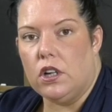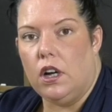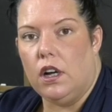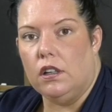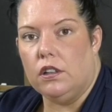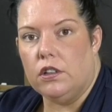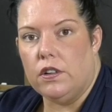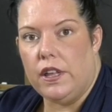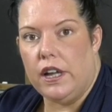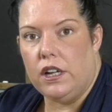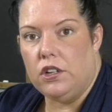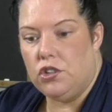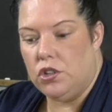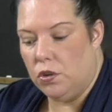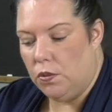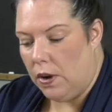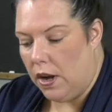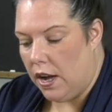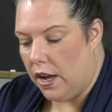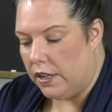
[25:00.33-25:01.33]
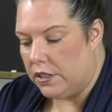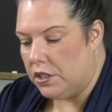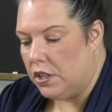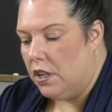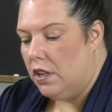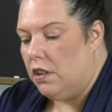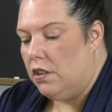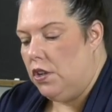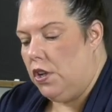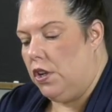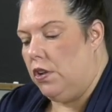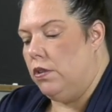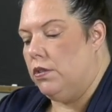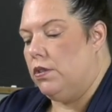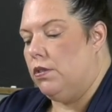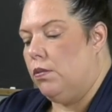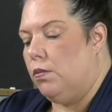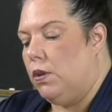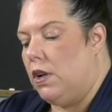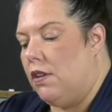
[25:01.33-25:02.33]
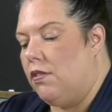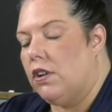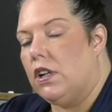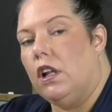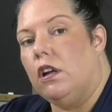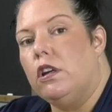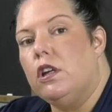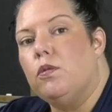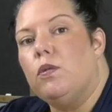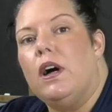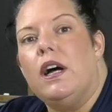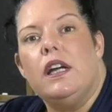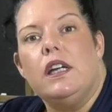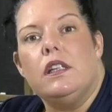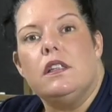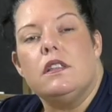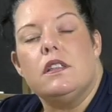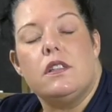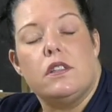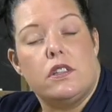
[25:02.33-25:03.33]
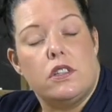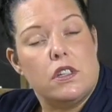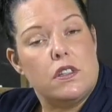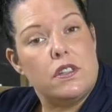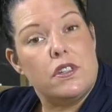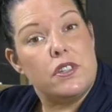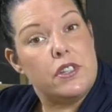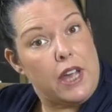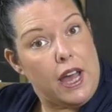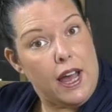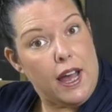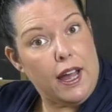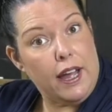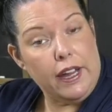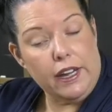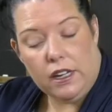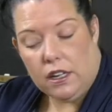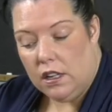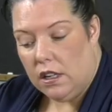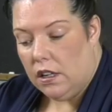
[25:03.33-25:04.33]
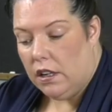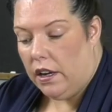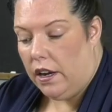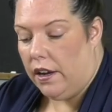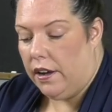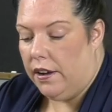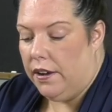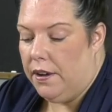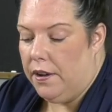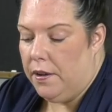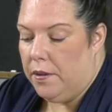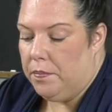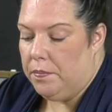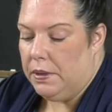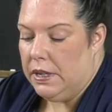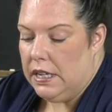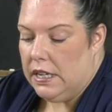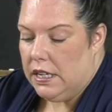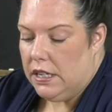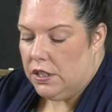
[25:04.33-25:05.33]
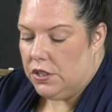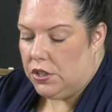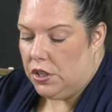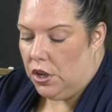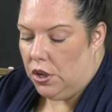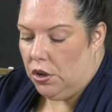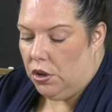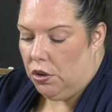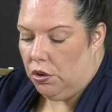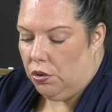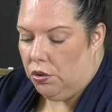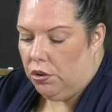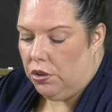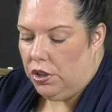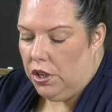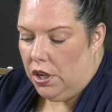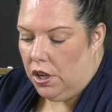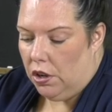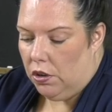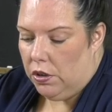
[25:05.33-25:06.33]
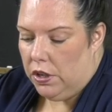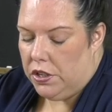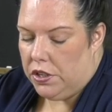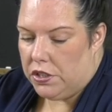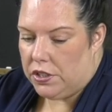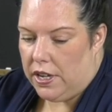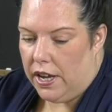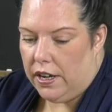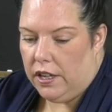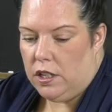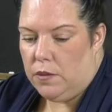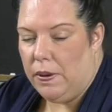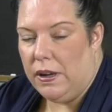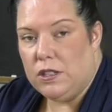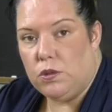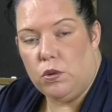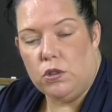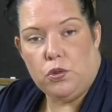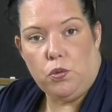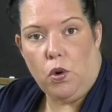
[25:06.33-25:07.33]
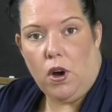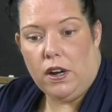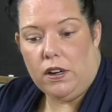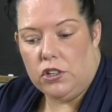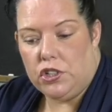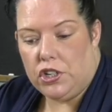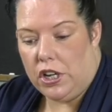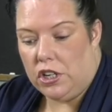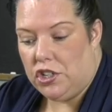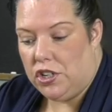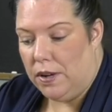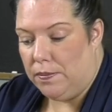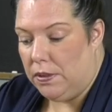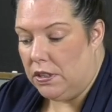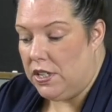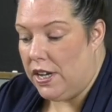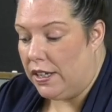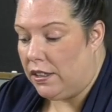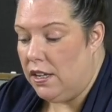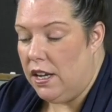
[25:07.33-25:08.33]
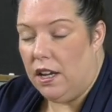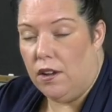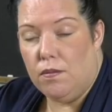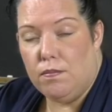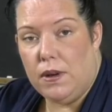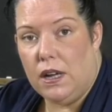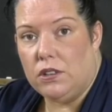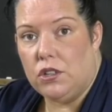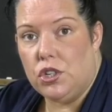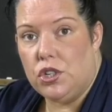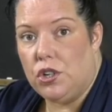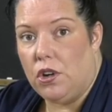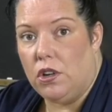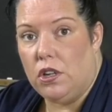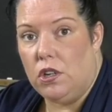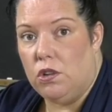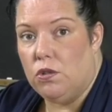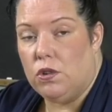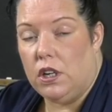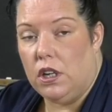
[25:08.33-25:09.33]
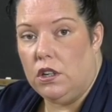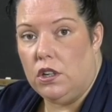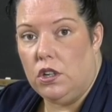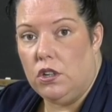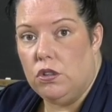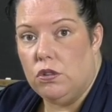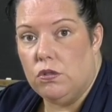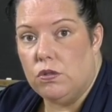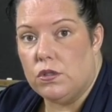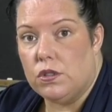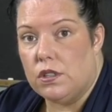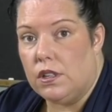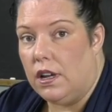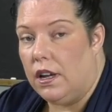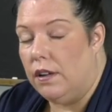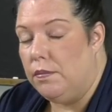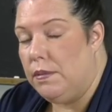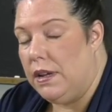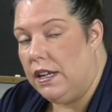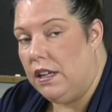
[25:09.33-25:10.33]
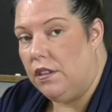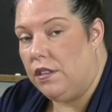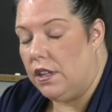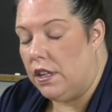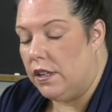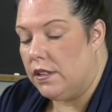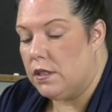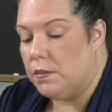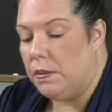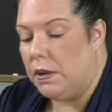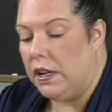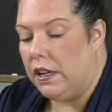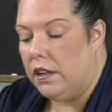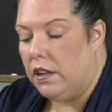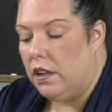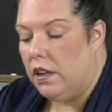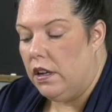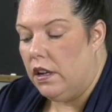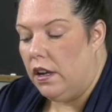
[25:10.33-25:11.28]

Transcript: color that you want. You can use whatever color you want into the sky. So, you know, it just kind of depends which water jet shape. The technique I'm about to show you can use on many things, but